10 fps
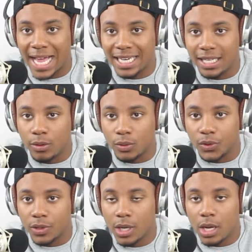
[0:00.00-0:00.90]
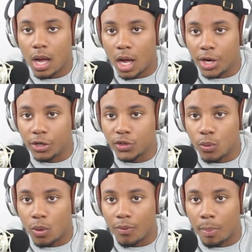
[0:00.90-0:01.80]

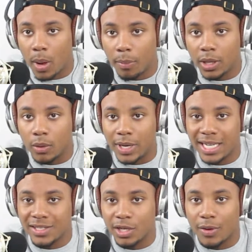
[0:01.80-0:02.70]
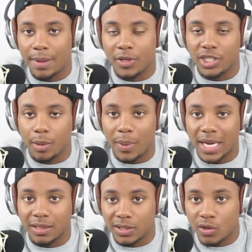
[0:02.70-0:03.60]
@Eagles_Republic on Instagram to jump
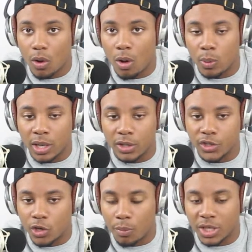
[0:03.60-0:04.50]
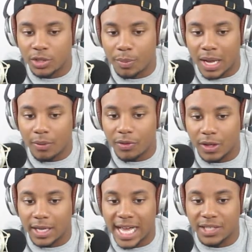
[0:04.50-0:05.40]
back in this call. We heard so much about
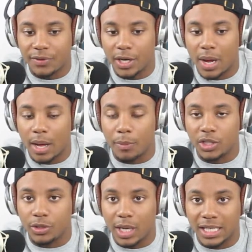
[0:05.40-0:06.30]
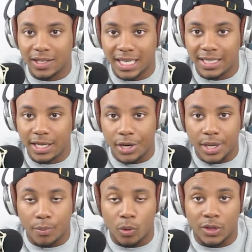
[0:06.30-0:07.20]
the last video, how much you guys liked hearing
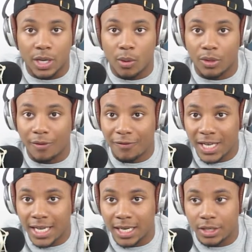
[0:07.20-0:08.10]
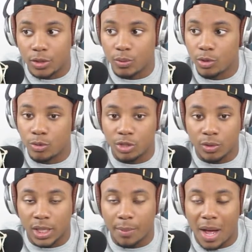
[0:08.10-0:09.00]
him on the feed, and you
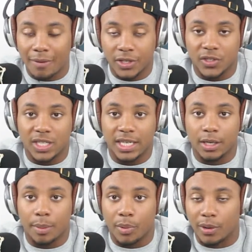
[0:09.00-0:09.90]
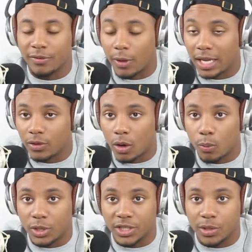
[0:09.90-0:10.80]
enjoyed him. Obviously here at Bird Fly Talk,
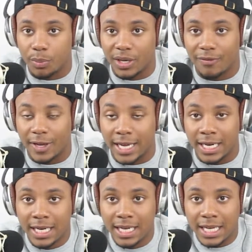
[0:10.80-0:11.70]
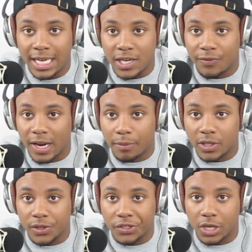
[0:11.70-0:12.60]
we're just a big fan. He's family
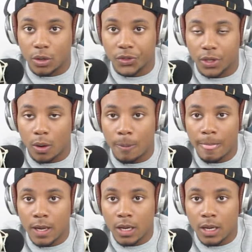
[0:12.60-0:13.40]
to the show, so